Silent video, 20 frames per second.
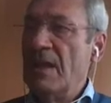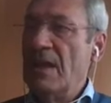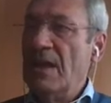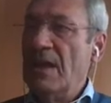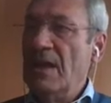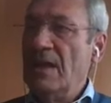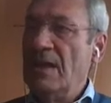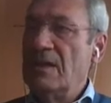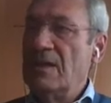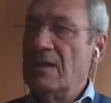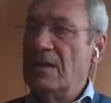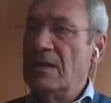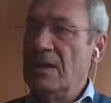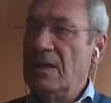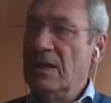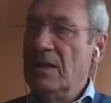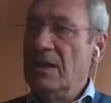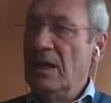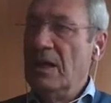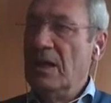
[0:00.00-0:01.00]
and
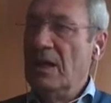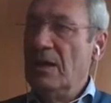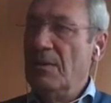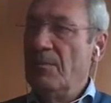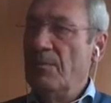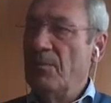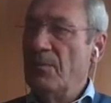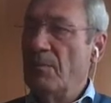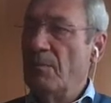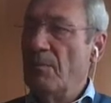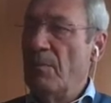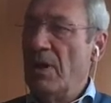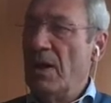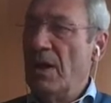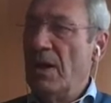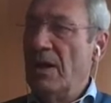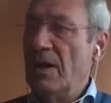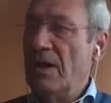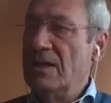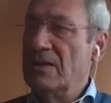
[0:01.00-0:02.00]
the
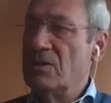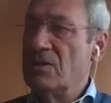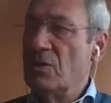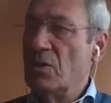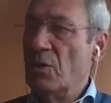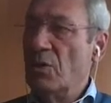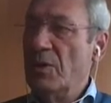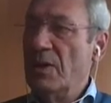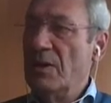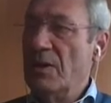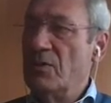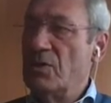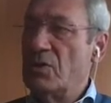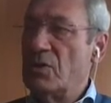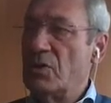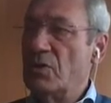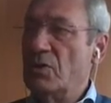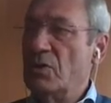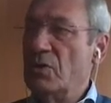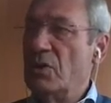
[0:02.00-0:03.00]
bar is going
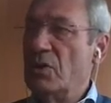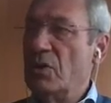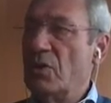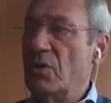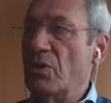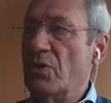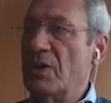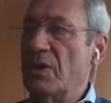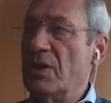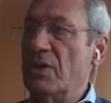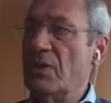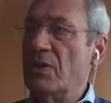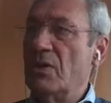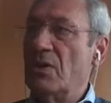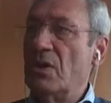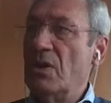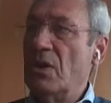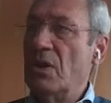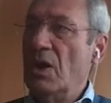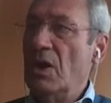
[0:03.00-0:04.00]
through the
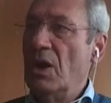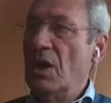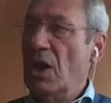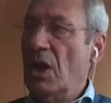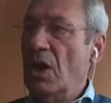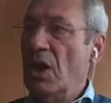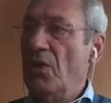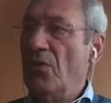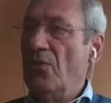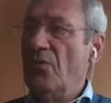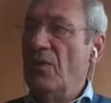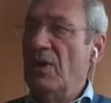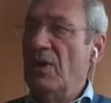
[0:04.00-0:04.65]
corridor of